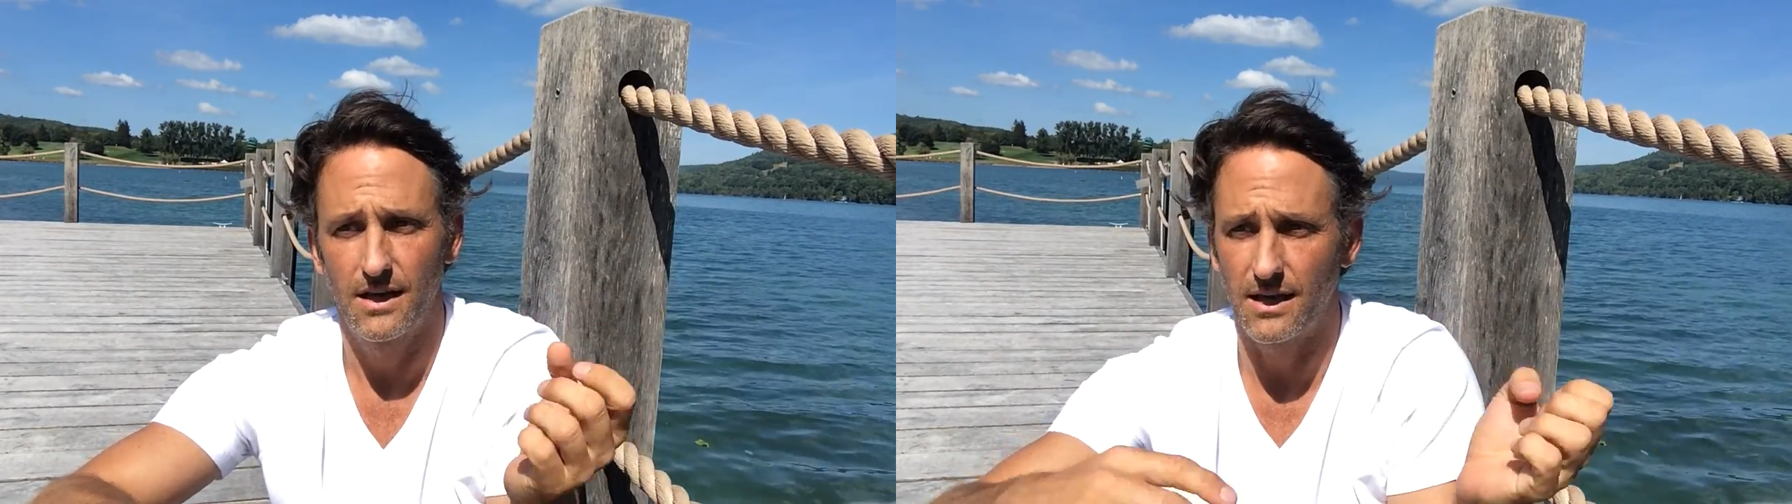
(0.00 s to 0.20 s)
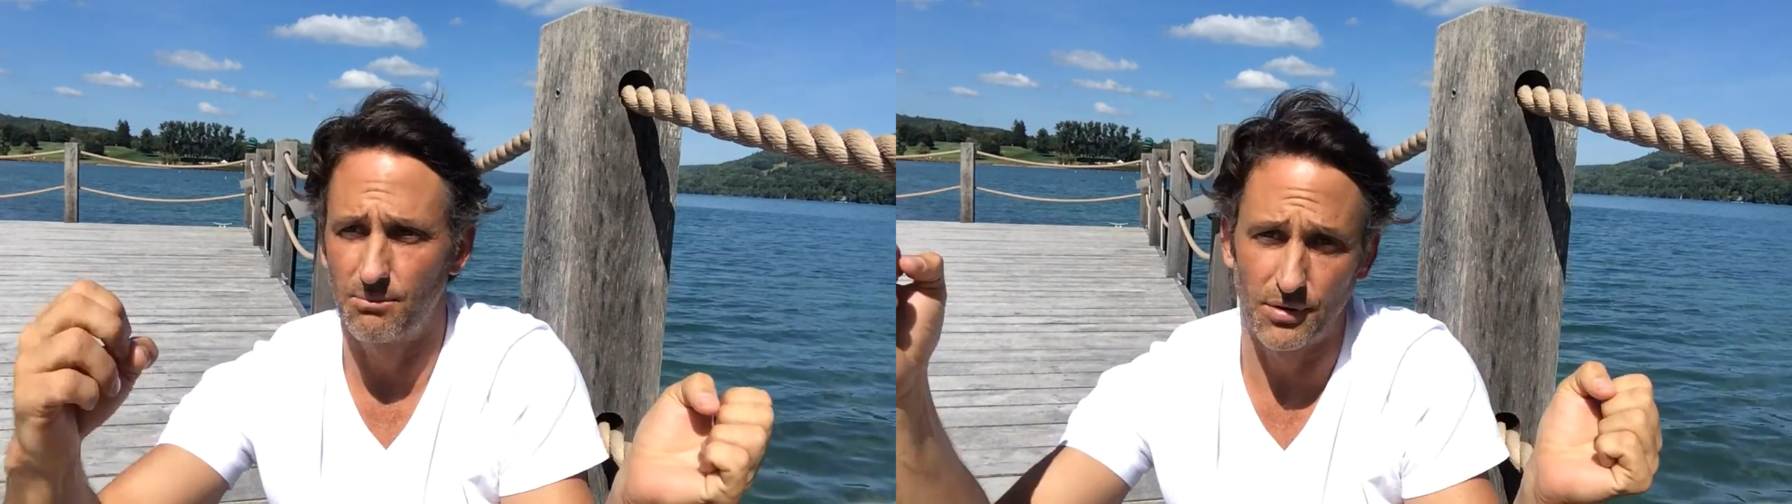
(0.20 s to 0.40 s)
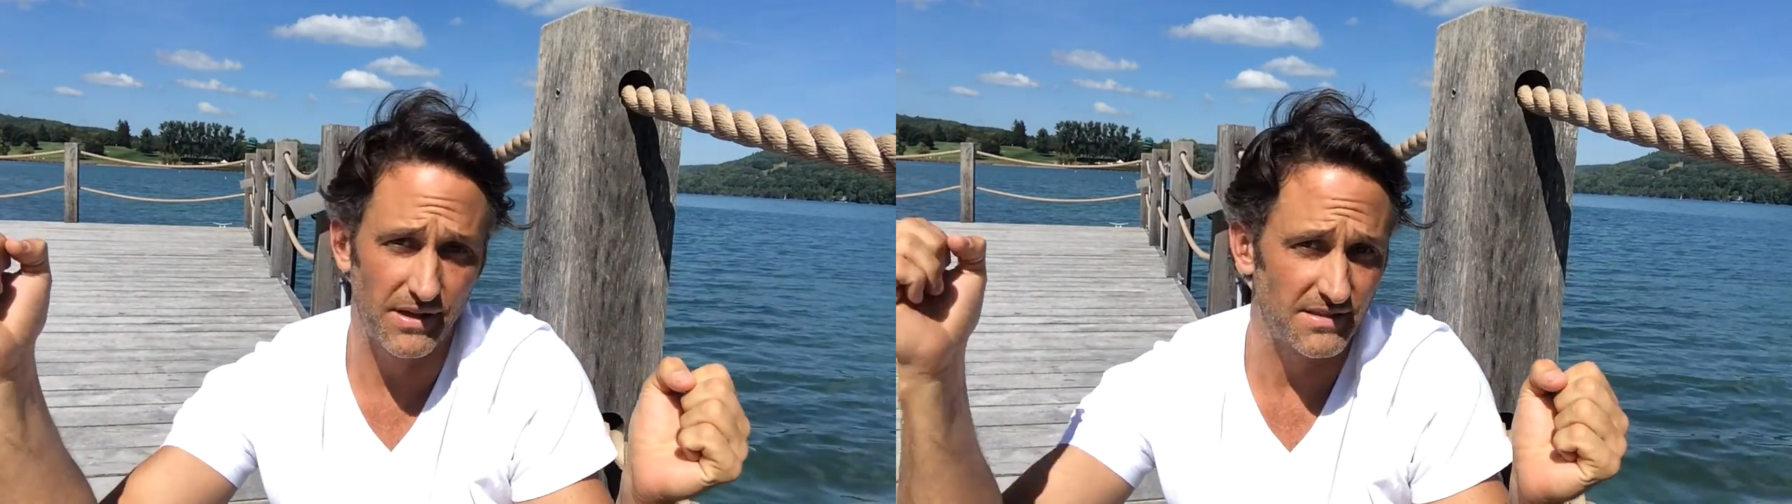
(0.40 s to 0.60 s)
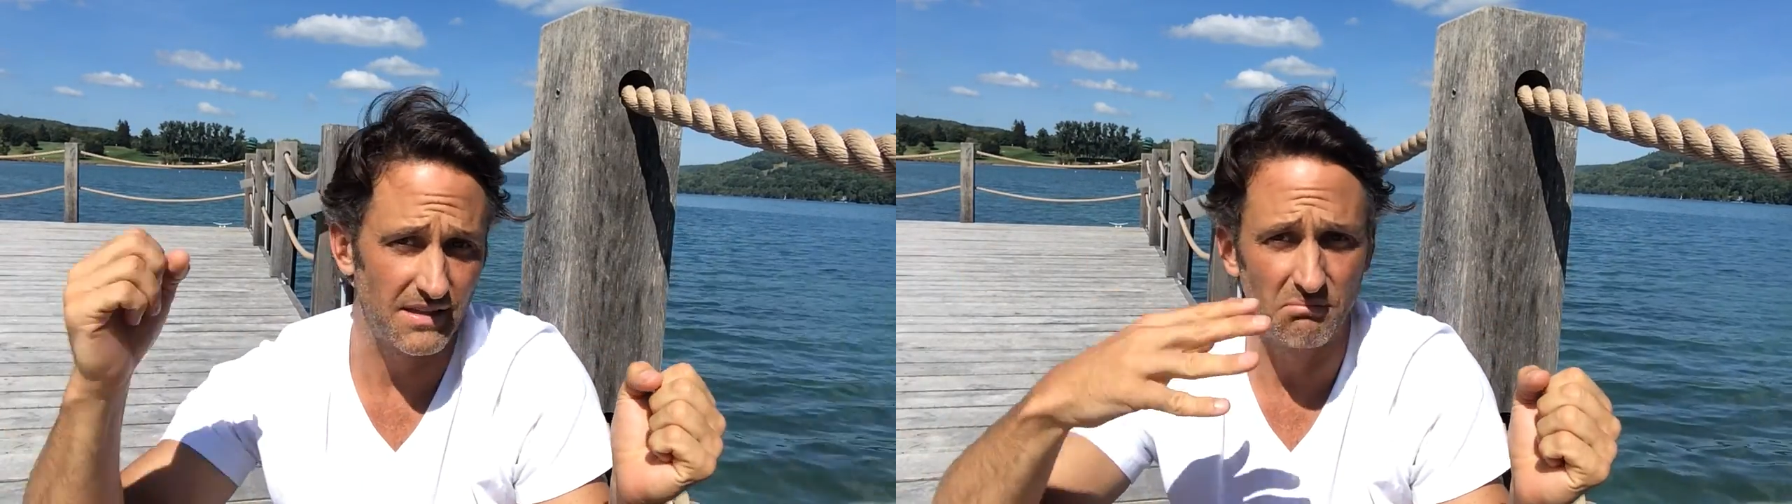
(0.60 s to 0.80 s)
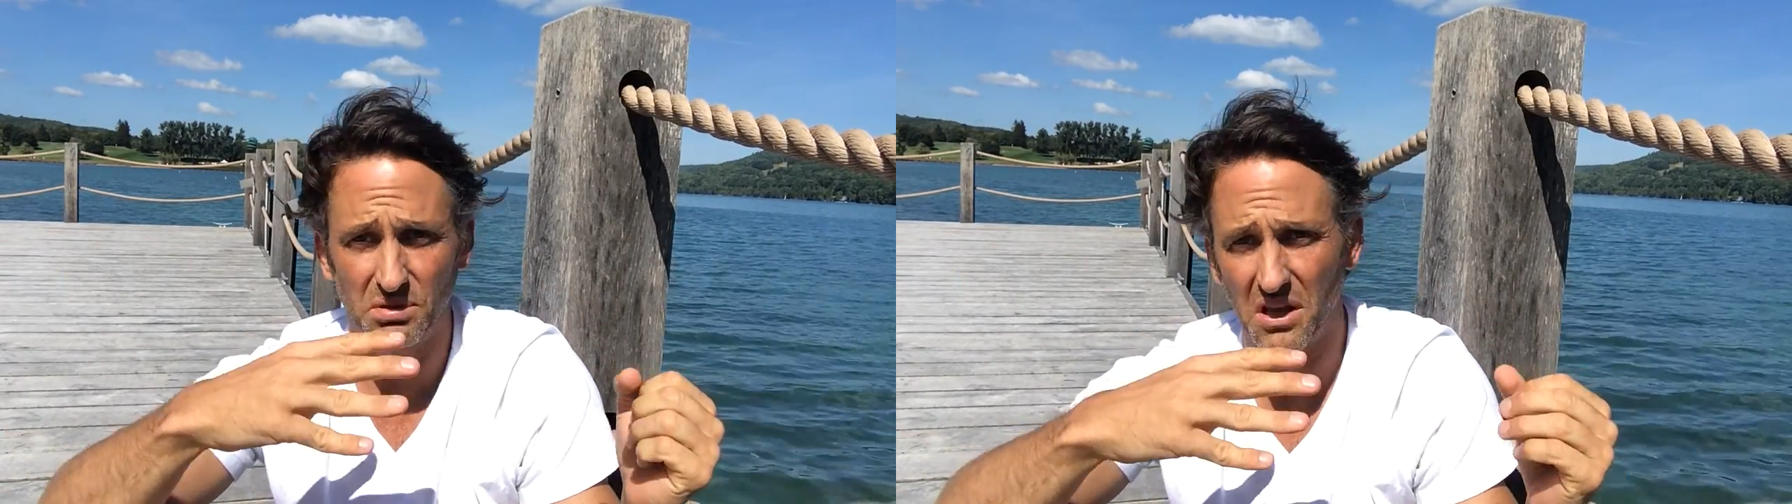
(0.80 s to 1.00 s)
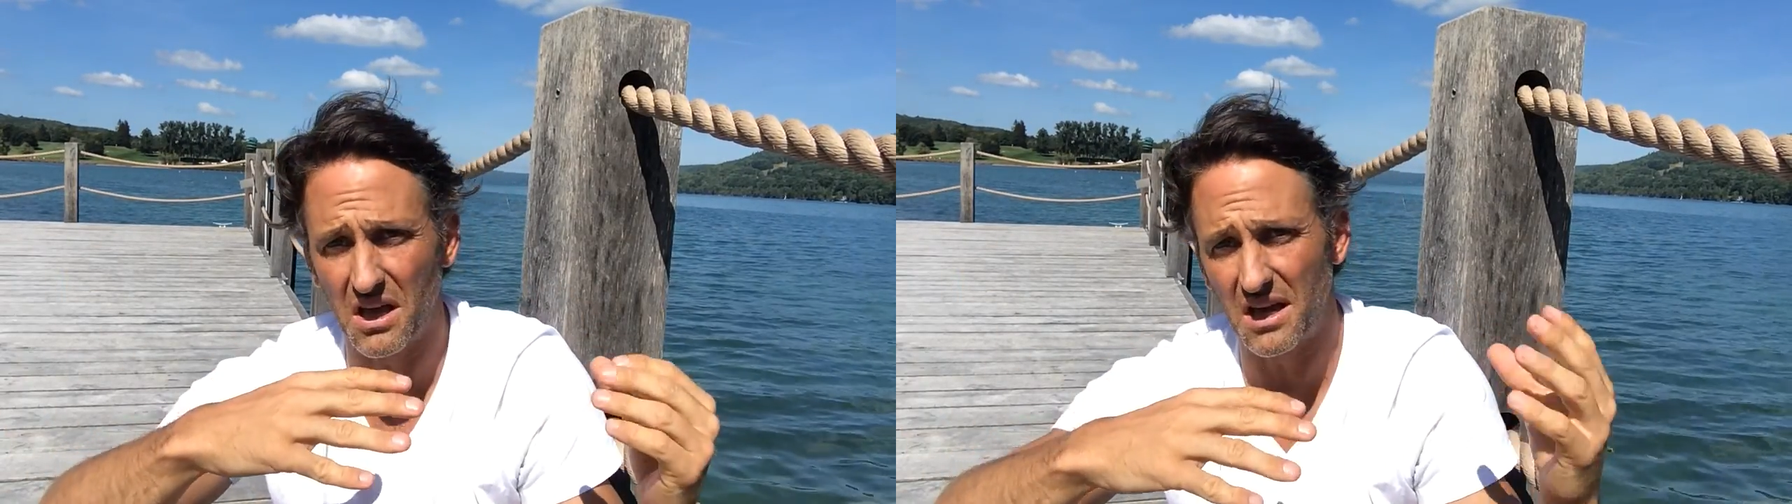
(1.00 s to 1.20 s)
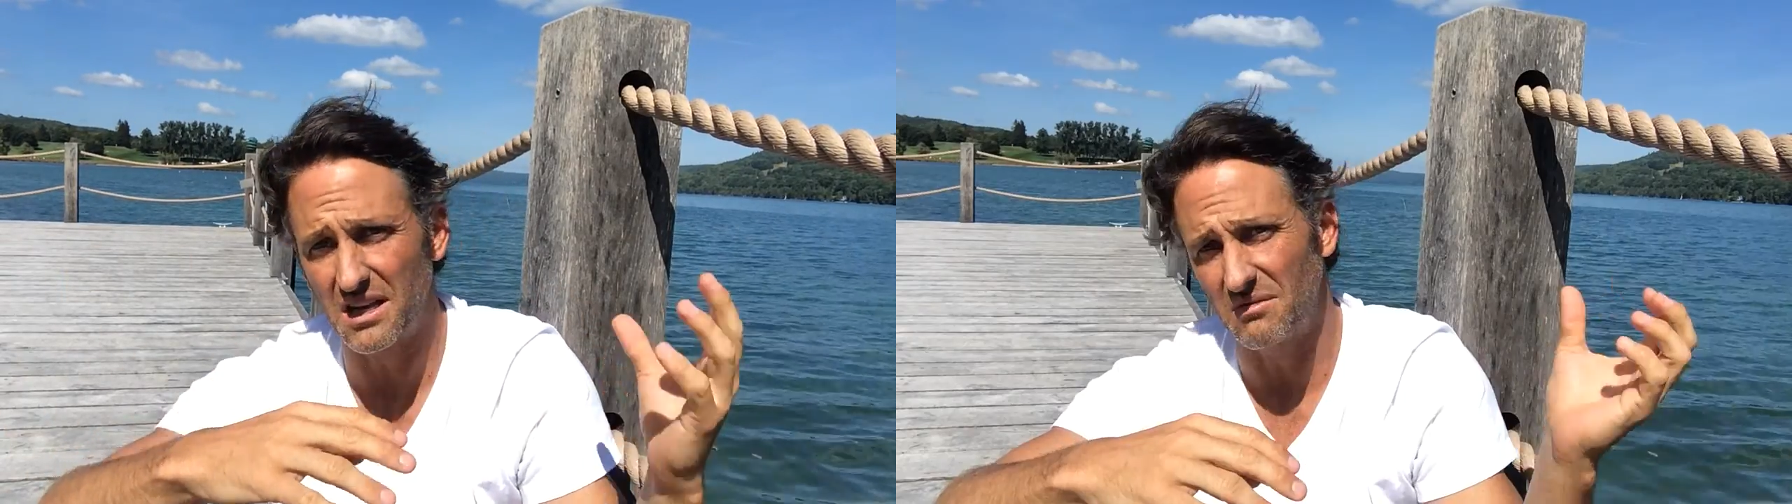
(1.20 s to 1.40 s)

It brings in blood,